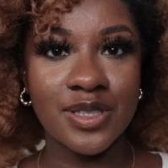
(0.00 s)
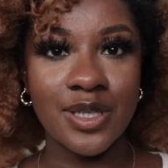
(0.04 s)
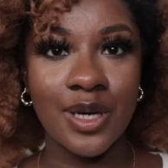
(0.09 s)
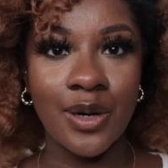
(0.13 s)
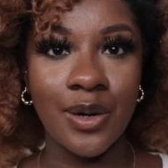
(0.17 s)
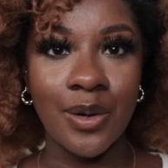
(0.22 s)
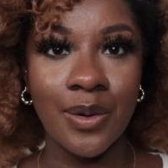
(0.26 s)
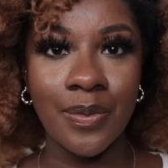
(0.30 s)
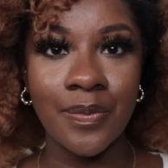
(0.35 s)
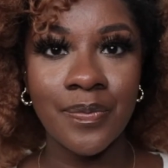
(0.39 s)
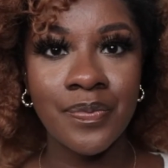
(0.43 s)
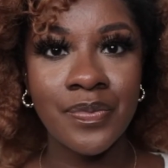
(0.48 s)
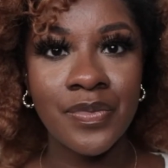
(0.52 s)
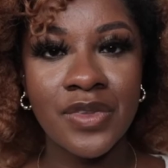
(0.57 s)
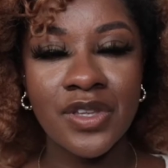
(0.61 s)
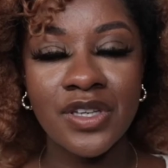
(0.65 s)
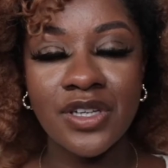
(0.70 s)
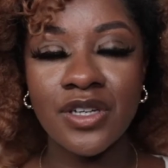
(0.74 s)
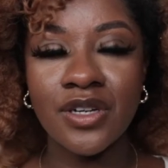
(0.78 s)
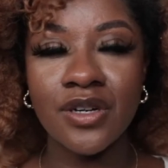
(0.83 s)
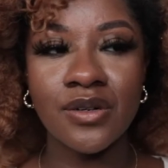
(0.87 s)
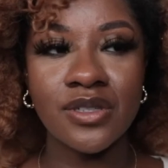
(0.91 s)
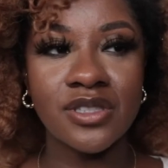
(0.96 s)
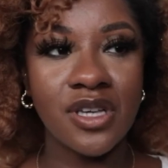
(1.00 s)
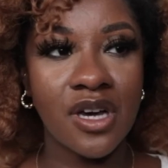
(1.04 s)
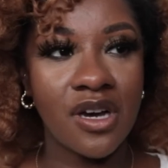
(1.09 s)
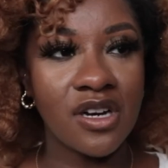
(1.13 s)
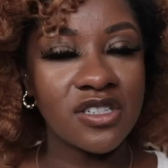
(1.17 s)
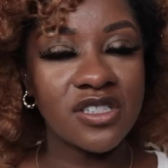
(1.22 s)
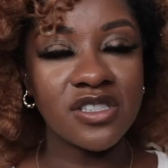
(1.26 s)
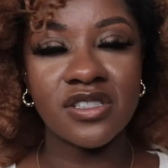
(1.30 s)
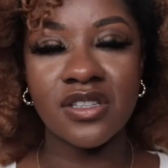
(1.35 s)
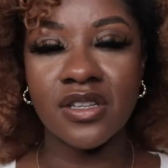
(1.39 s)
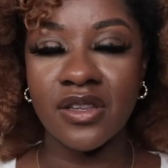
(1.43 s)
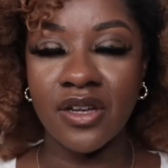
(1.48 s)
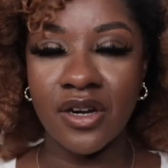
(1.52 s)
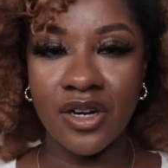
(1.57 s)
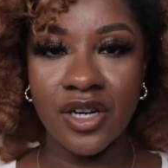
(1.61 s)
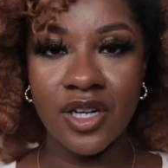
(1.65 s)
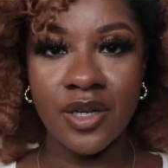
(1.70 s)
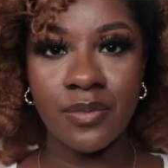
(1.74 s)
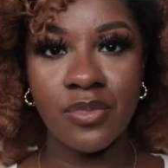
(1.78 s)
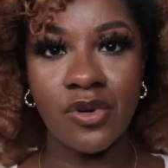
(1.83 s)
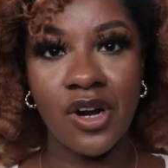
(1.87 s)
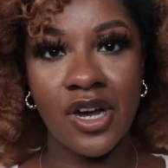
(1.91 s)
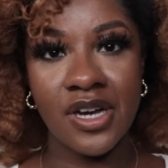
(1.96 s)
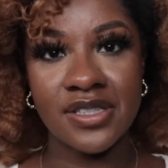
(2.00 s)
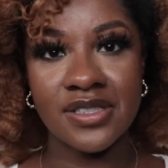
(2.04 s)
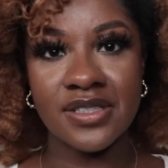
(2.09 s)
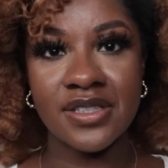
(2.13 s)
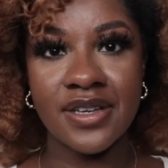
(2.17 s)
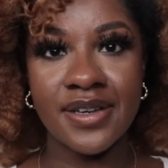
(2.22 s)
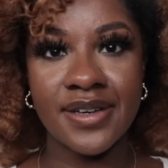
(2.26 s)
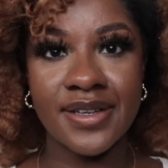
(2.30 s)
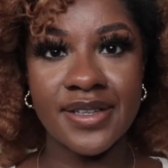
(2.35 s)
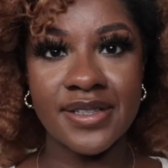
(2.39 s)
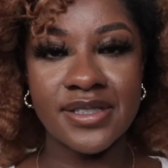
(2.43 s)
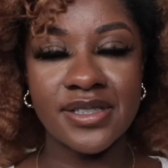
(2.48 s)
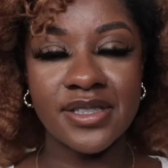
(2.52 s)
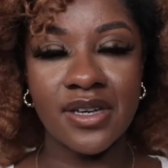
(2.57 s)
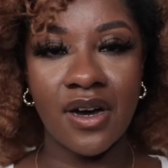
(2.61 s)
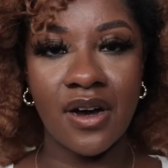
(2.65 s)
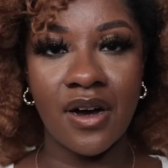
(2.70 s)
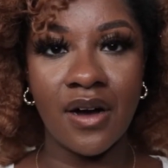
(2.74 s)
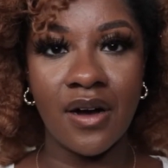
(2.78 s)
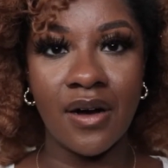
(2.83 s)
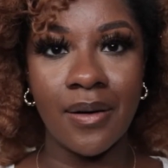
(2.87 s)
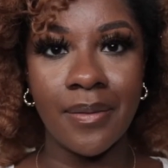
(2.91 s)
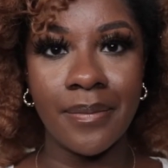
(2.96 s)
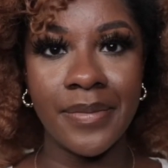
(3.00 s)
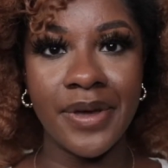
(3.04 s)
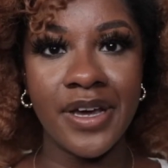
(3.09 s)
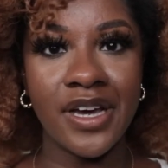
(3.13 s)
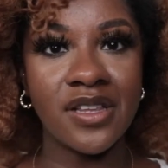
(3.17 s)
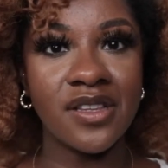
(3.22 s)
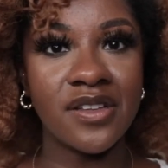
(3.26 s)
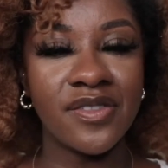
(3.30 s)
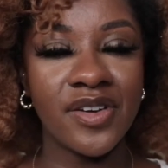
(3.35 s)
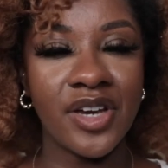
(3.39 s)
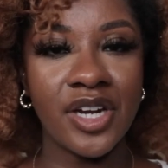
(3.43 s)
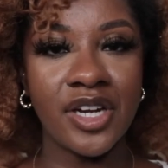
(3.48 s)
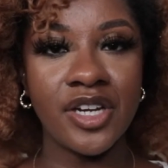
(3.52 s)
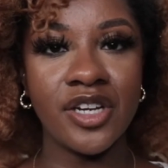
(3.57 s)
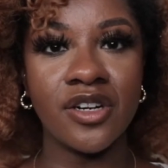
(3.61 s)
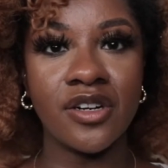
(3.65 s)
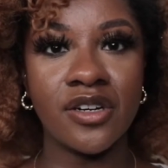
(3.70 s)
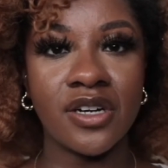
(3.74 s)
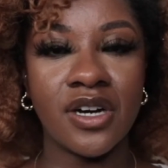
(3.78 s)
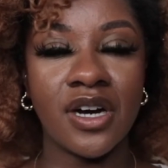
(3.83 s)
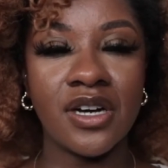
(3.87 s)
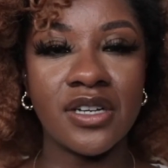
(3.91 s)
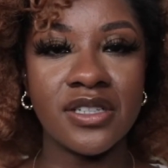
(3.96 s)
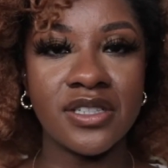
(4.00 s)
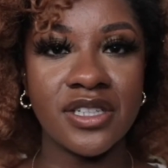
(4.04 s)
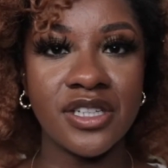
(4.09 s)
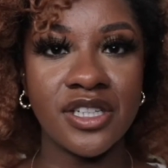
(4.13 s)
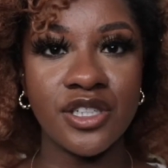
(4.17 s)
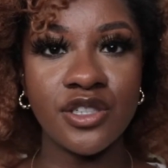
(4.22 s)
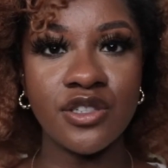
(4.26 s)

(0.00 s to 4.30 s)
So, you know, it's all just a learning process, elevating your content.